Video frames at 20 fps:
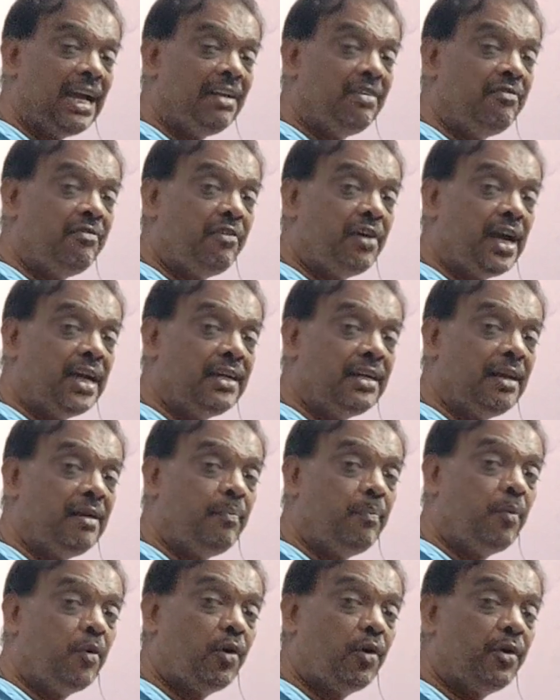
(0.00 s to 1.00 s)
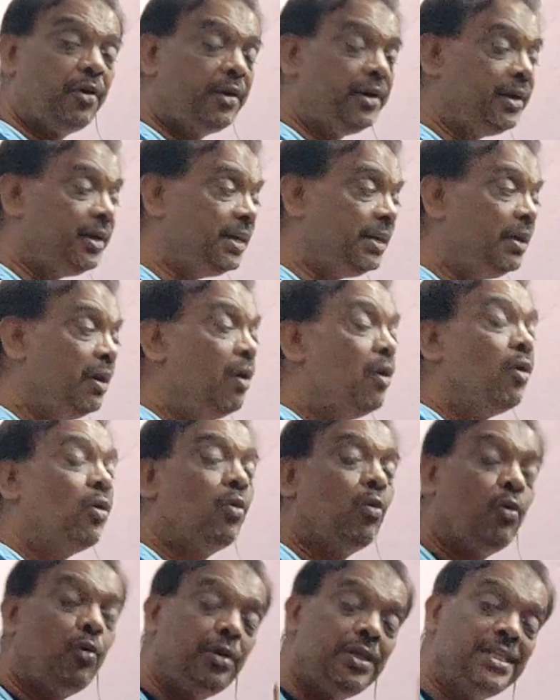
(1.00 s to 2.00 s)
and final point
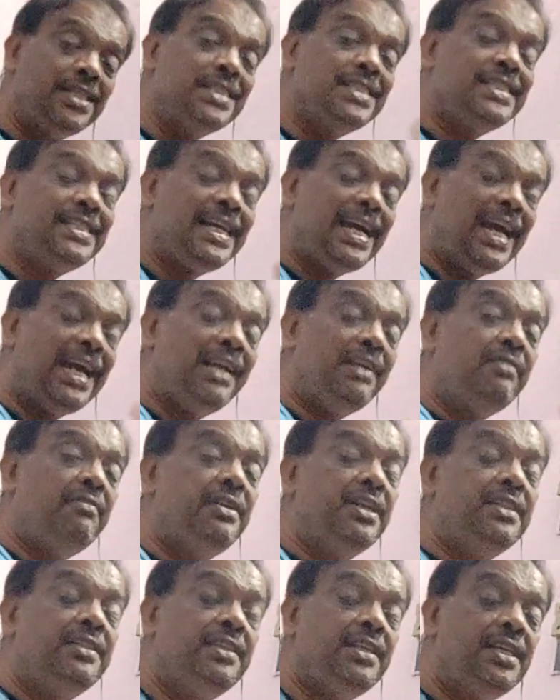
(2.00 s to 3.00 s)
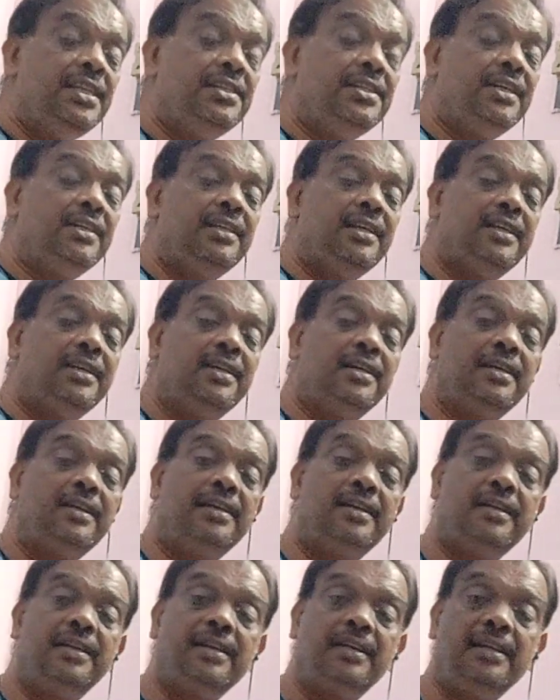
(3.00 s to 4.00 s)
coincide with each
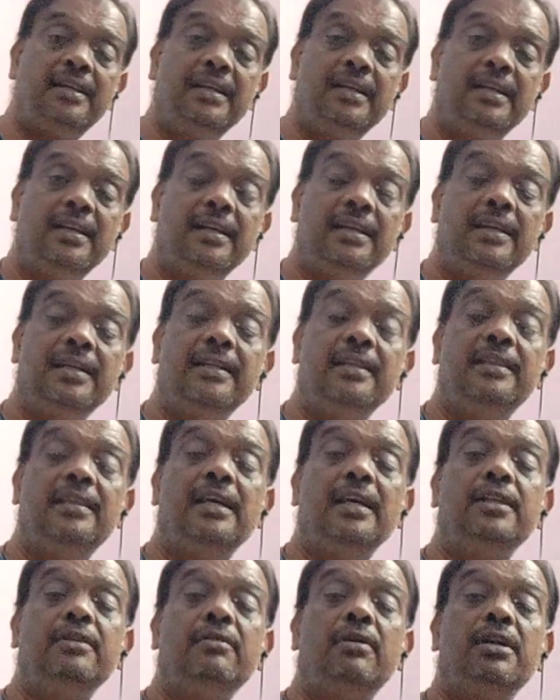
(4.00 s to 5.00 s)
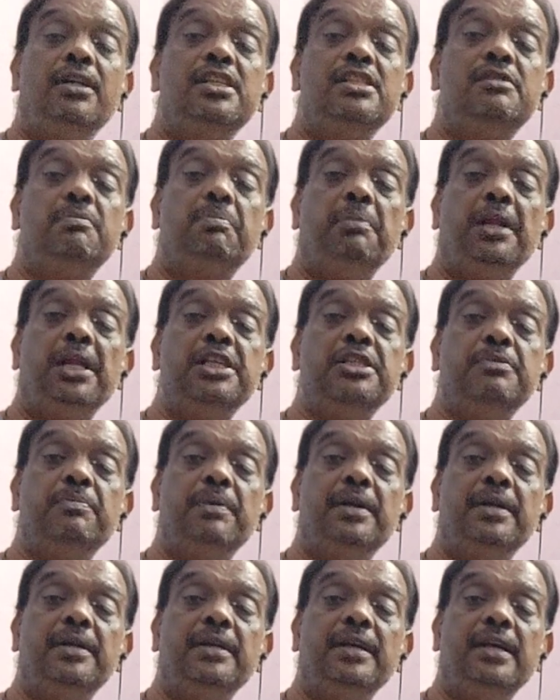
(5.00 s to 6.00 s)
other, then your
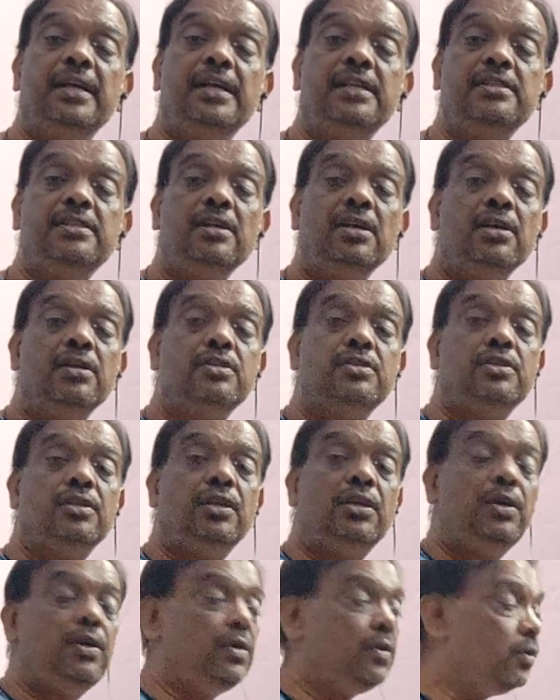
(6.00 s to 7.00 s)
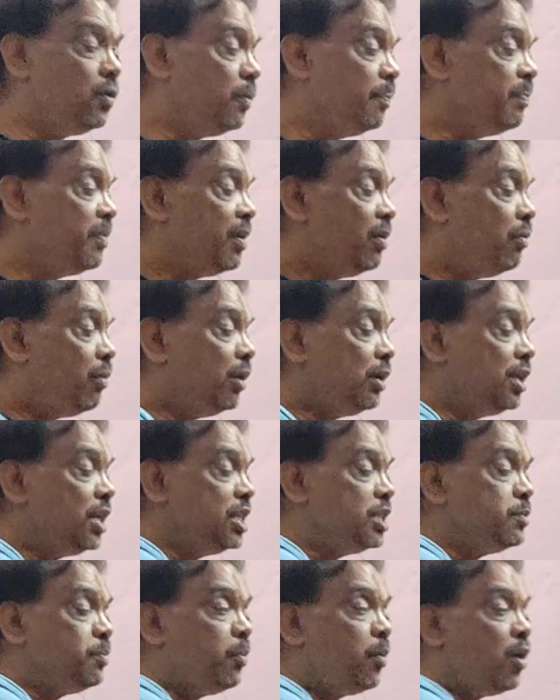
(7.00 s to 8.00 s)
displacement is zero. What
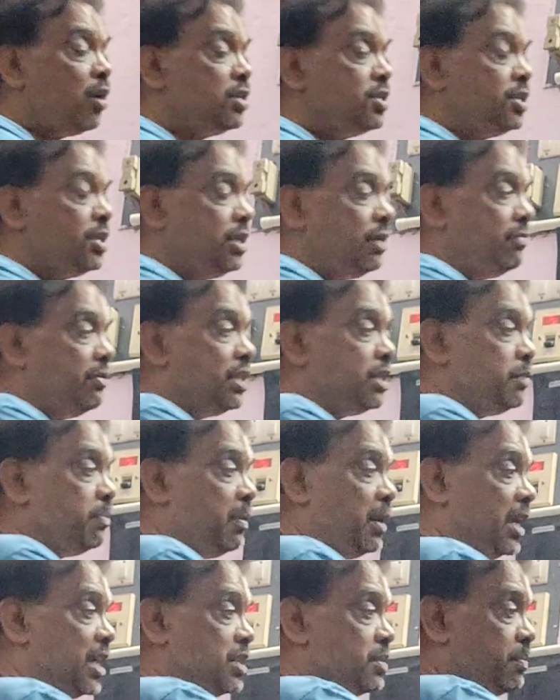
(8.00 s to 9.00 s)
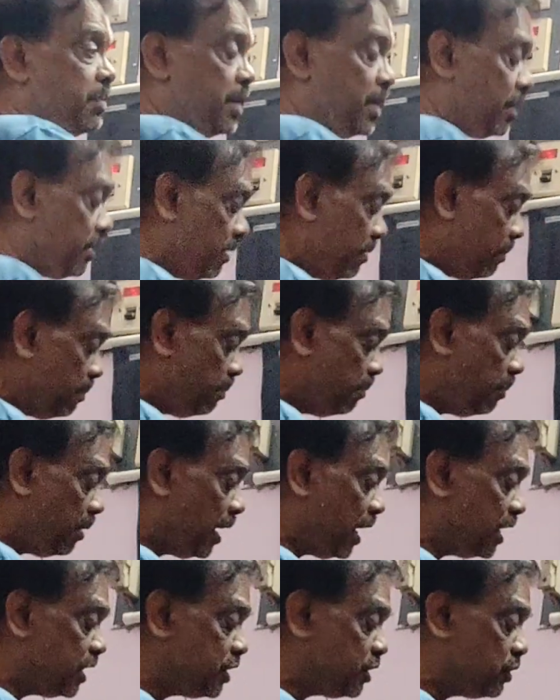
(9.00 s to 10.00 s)
is positive displacement?
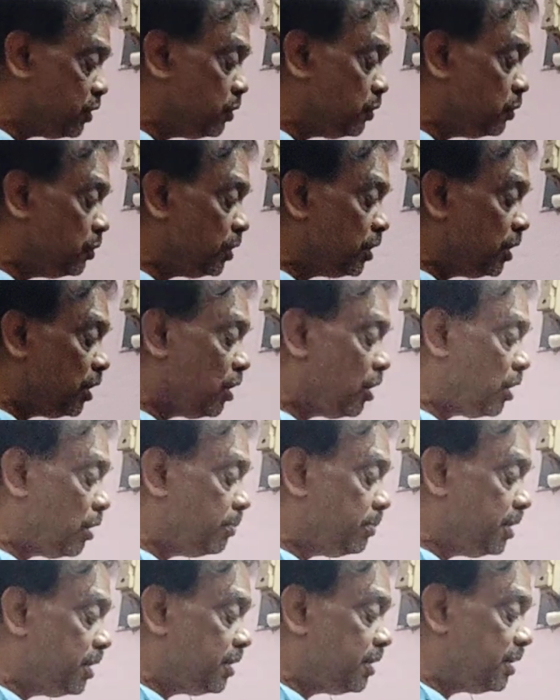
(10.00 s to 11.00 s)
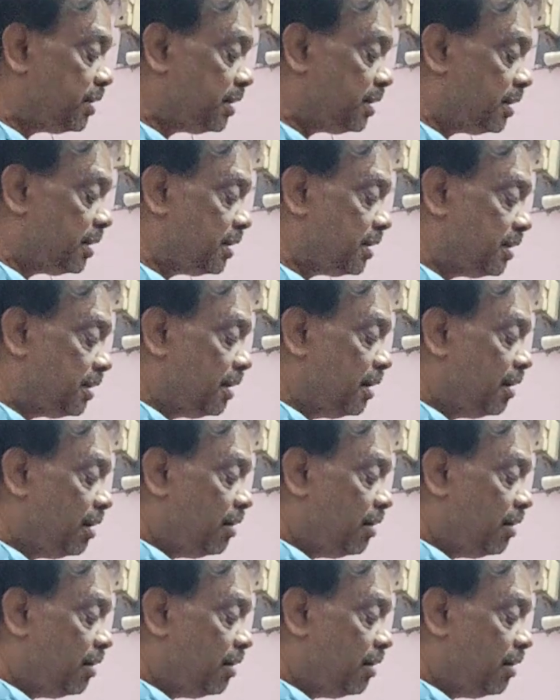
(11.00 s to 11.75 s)
Plus 2 kilometer.